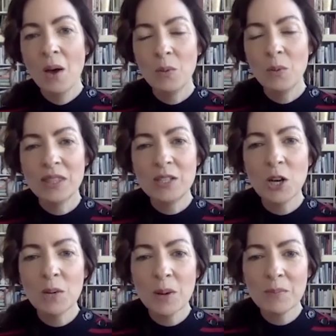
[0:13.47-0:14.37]
When the
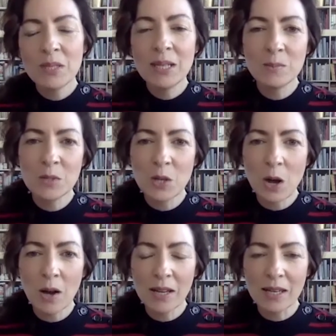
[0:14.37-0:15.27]
Cherry Bombe team was
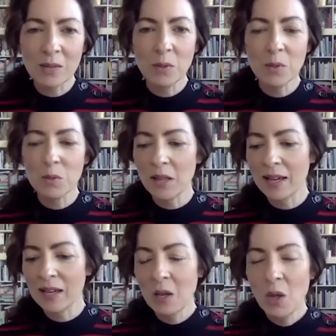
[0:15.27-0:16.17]
talking, we were
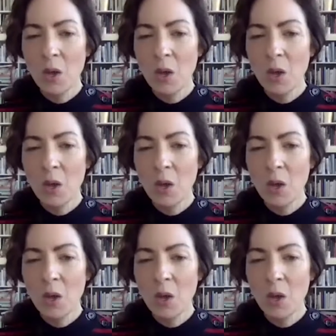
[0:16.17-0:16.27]
like,